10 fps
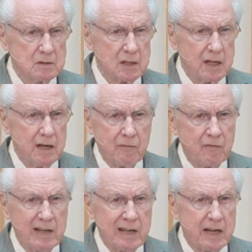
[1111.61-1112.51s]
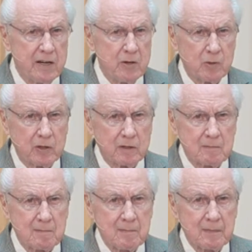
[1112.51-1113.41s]
Cannot find that anywhere.
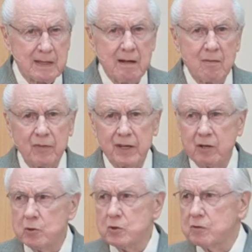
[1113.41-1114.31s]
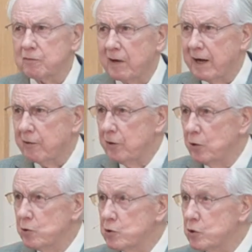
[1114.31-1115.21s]
They crucified
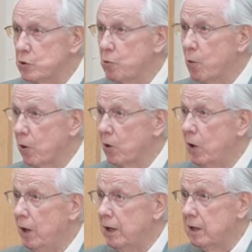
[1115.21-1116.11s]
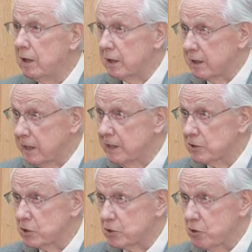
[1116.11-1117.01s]
those who were
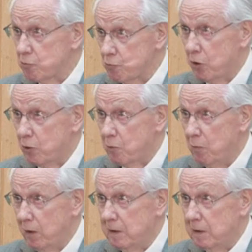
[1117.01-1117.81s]
against Rome